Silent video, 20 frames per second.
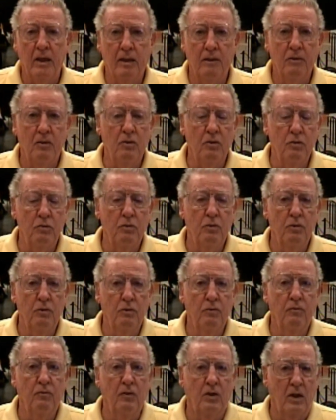They had the
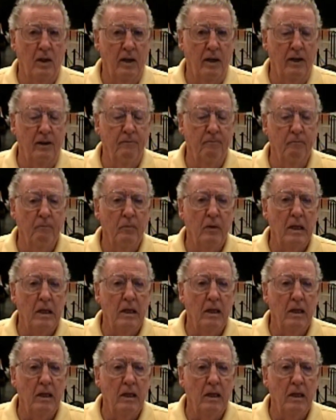U-2 flying,